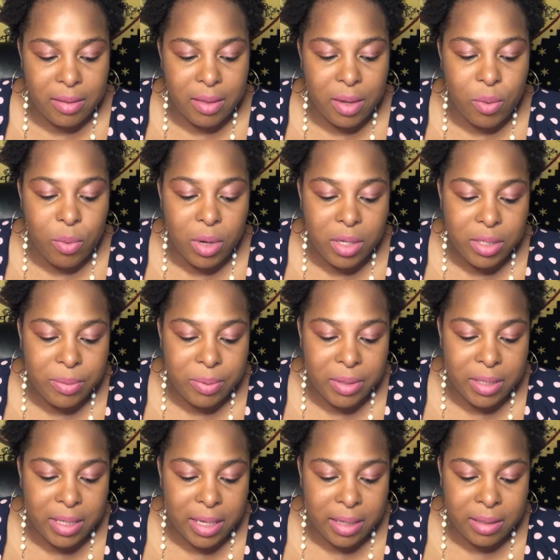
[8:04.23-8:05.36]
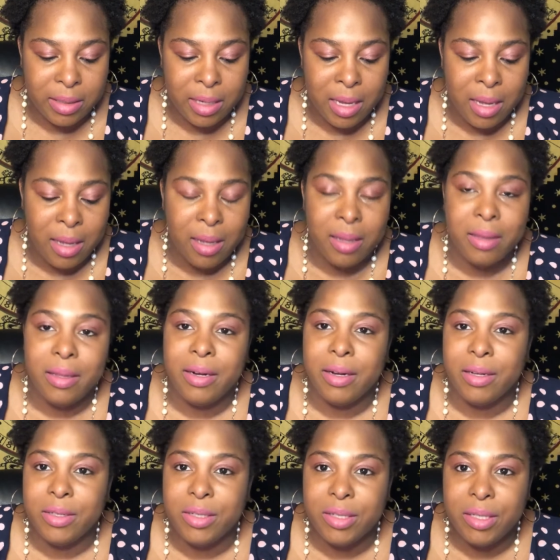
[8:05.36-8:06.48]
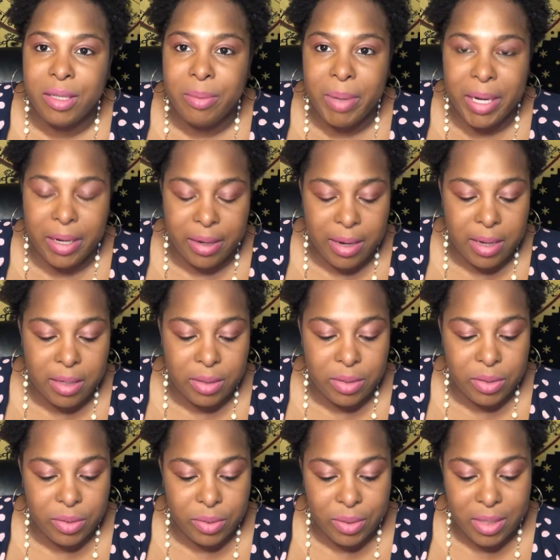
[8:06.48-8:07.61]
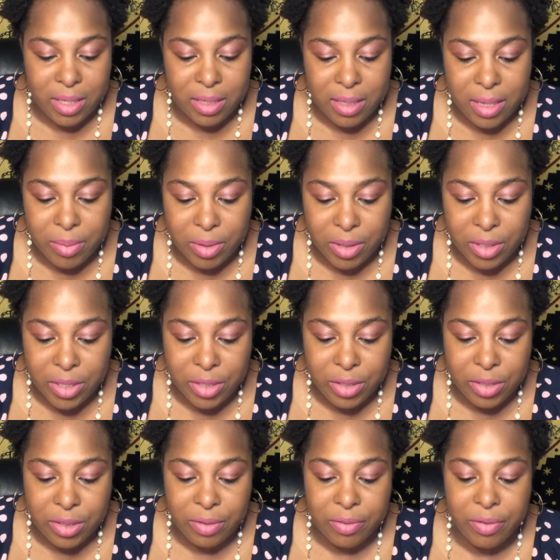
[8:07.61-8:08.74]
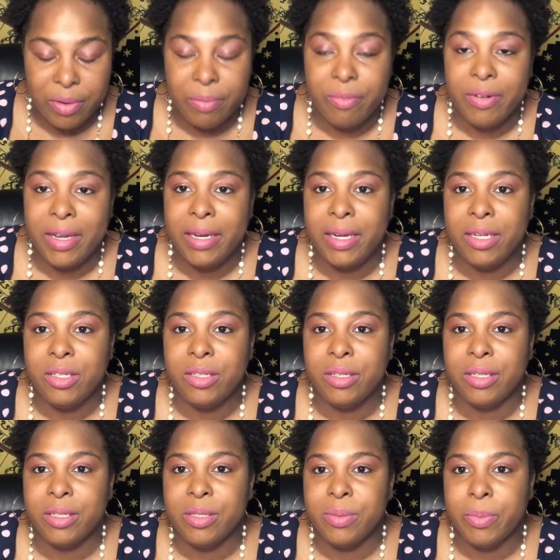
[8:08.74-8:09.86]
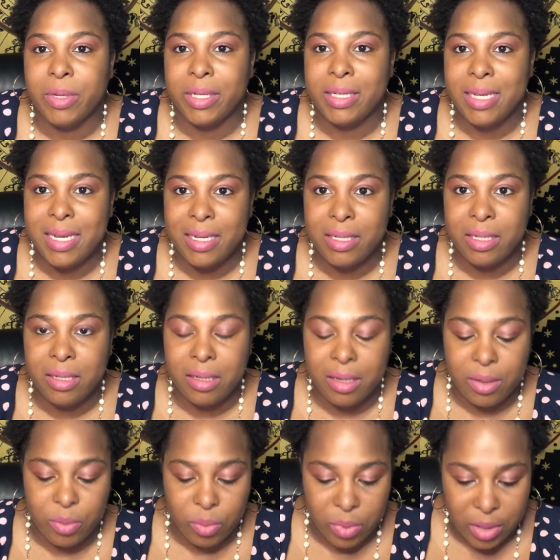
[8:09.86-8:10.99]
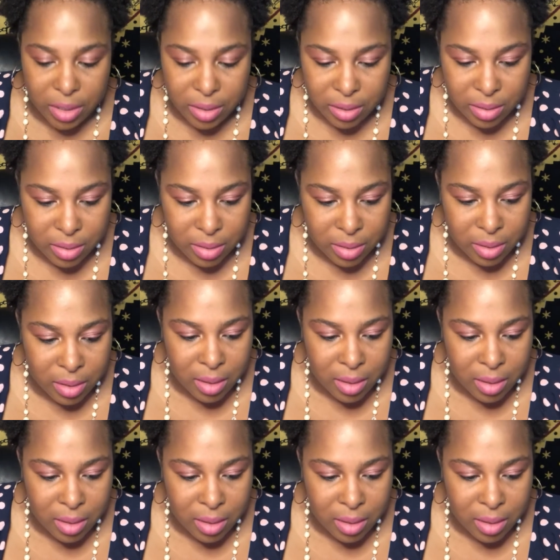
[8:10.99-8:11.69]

They want to protect their elderly parents or disabled children from financial exploitation and worse.